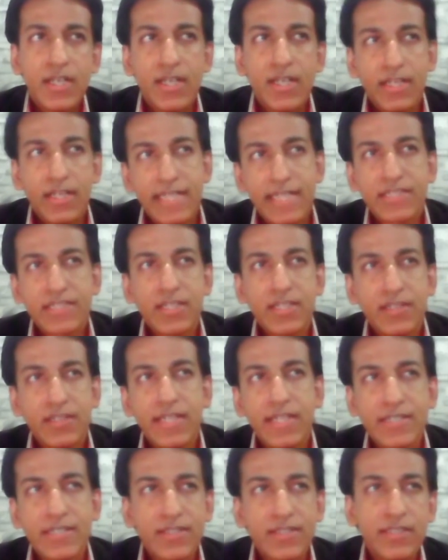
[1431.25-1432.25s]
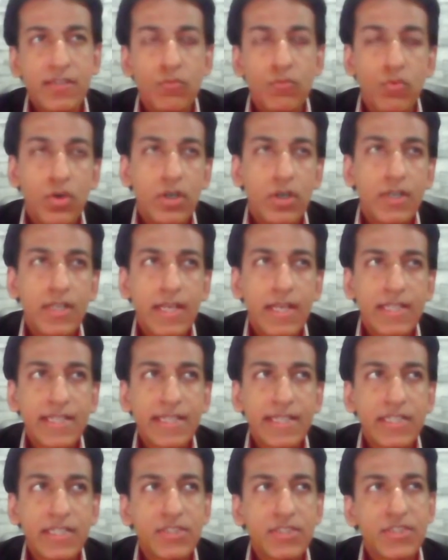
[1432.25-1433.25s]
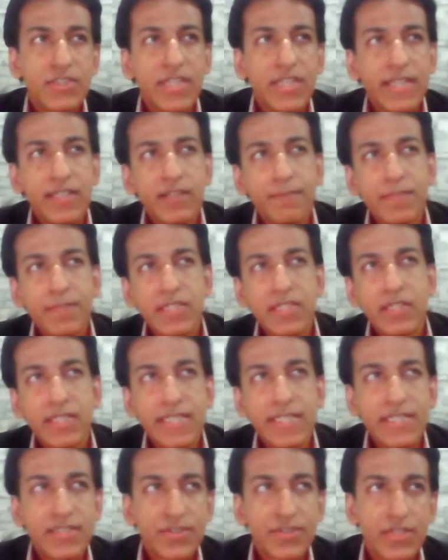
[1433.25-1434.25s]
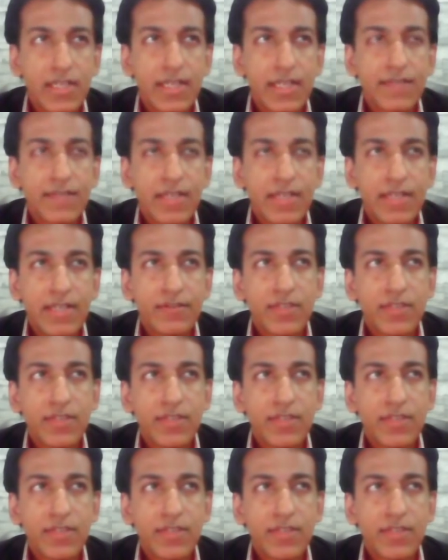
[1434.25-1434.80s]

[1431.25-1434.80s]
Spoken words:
less and less in the world, as I could see in the Middle East and